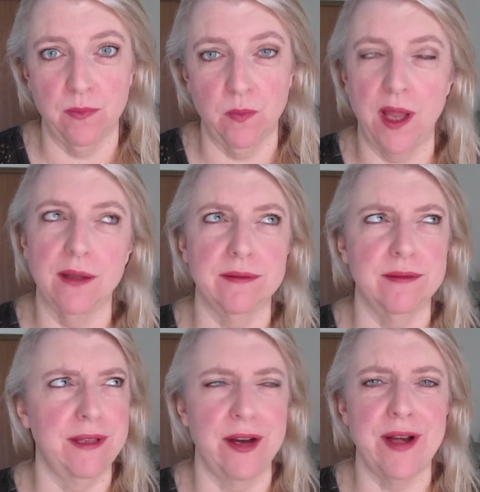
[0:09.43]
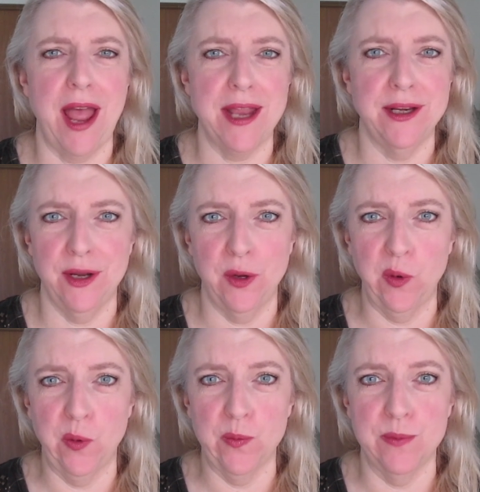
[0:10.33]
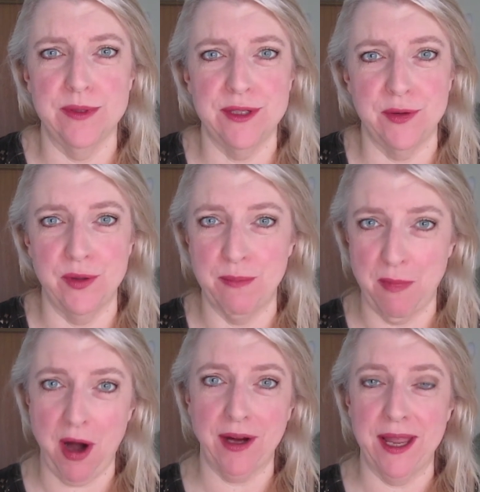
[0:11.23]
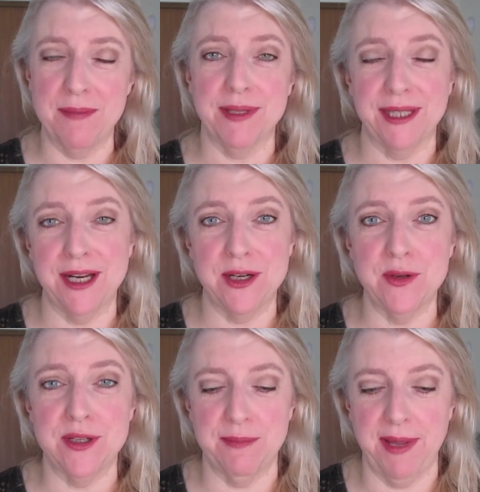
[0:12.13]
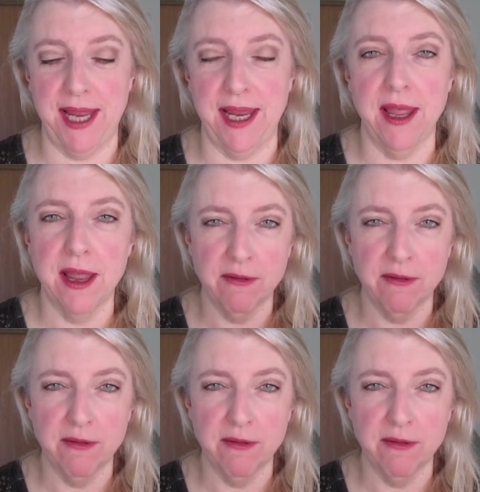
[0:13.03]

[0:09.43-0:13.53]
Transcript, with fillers: Well, they're not new to the market, but they're new to me.